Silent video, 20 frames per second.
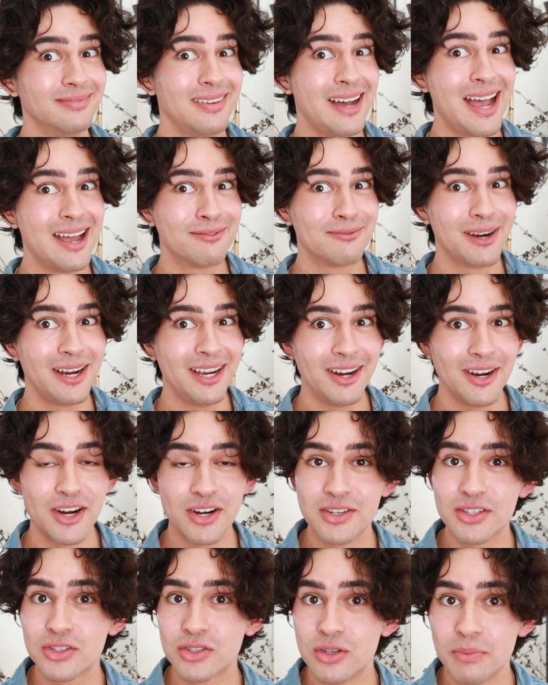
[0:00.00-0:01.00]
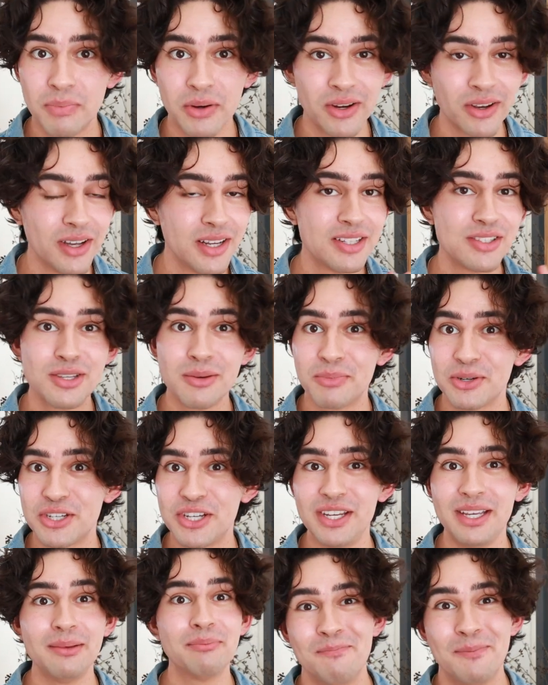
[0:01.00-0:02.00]
I have them right here, super good, super
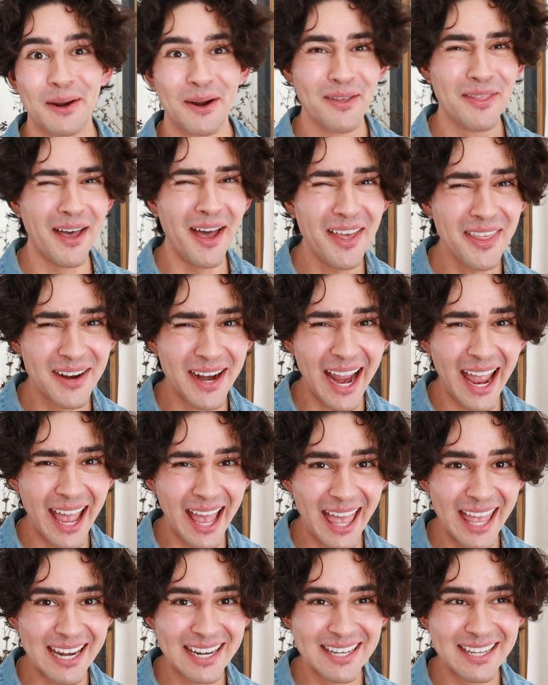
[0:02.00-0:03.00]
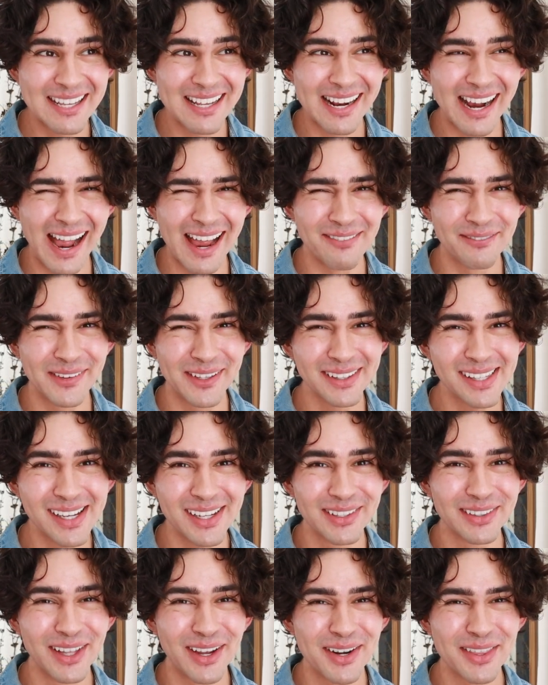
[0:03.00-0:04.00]
cheap. But on the other hand, I feel
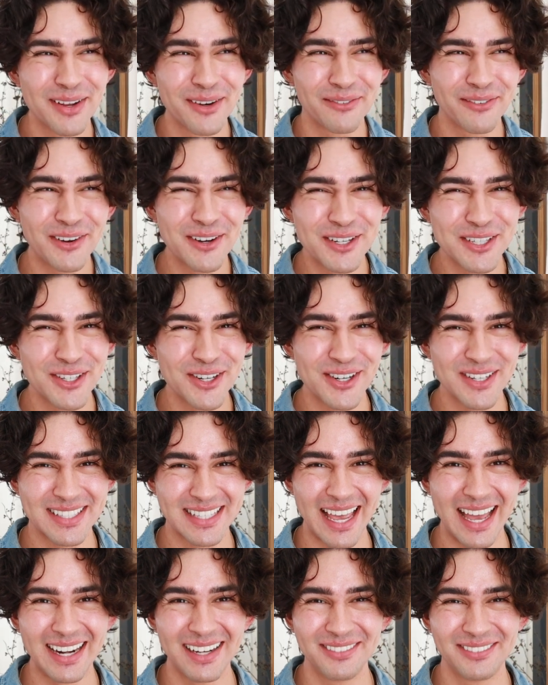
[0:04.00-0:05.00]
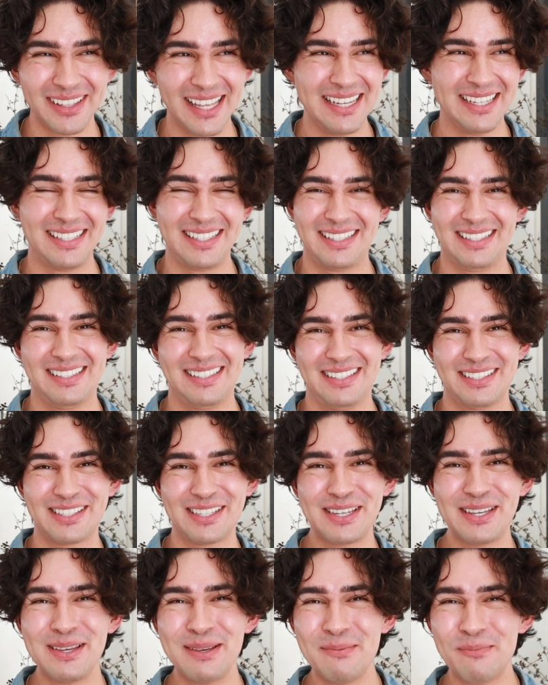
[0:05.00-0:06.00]
like a lot of their furniture is kind of like
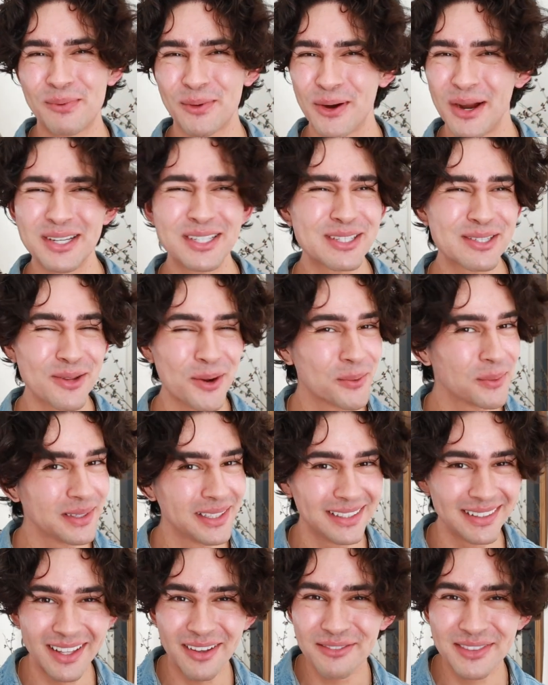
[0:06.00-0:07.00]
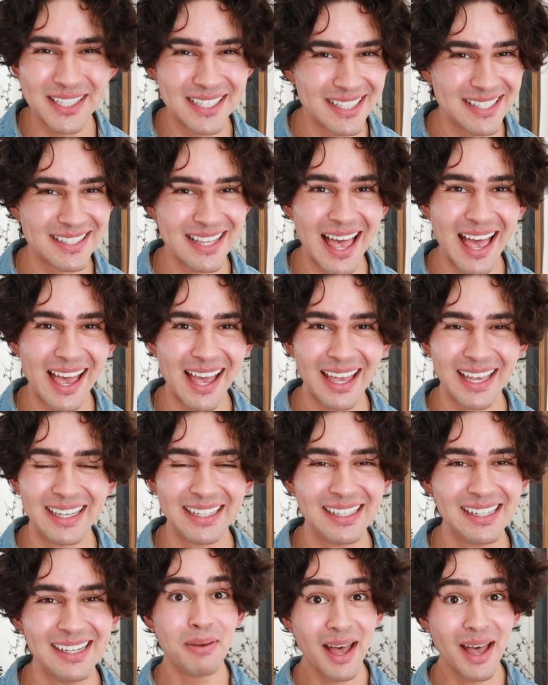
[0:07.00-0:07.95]
cheap or I just don't really love the design.